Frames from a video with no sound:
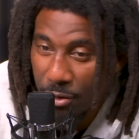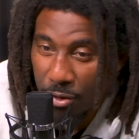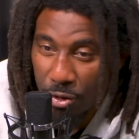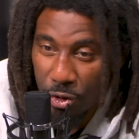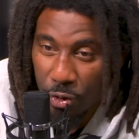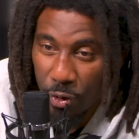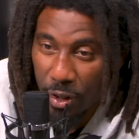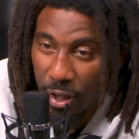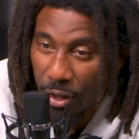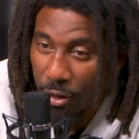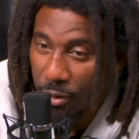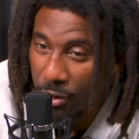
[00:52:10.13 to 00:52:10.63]

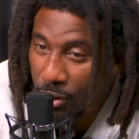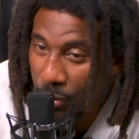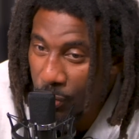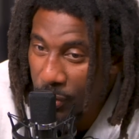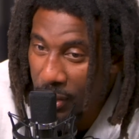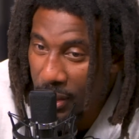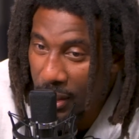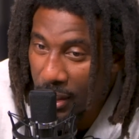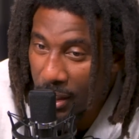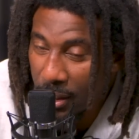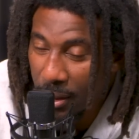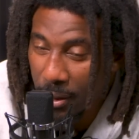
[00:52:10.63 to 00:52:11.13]
Trail
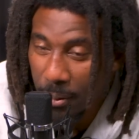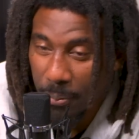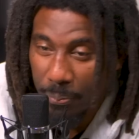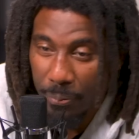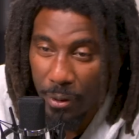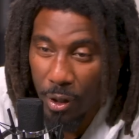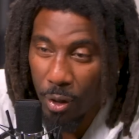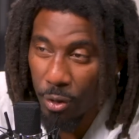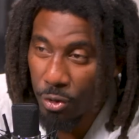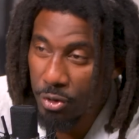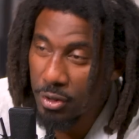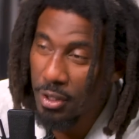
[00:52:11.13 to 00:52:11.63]
three,
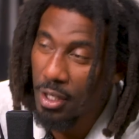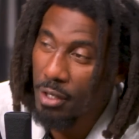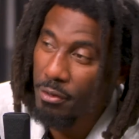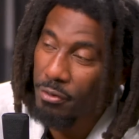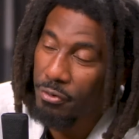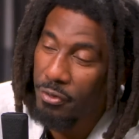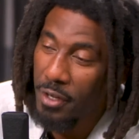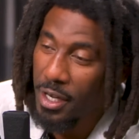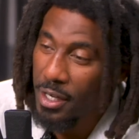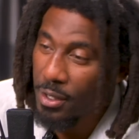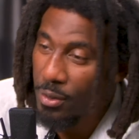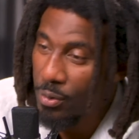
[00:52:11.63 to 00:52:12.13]
post up,
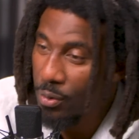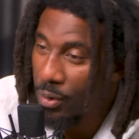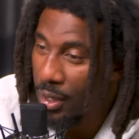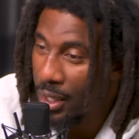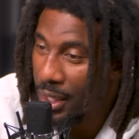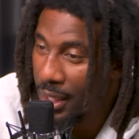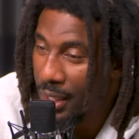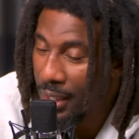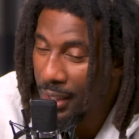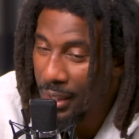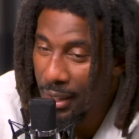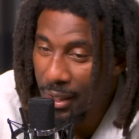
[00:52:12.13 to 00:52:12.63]
fade
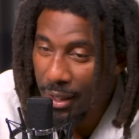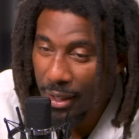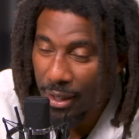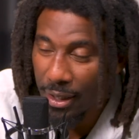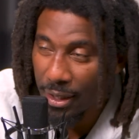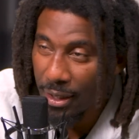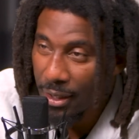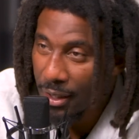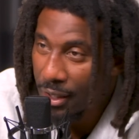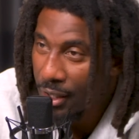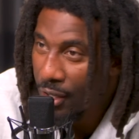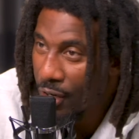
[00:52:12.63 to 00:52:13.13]
away,
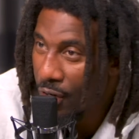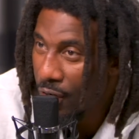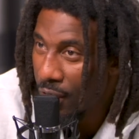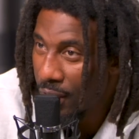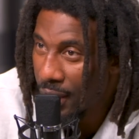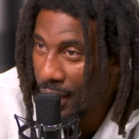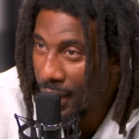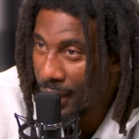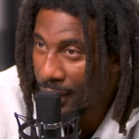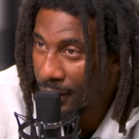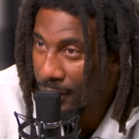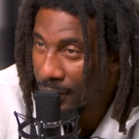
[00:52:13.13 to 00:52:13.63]
all
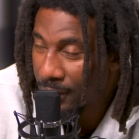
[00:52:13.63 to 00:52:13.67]
that.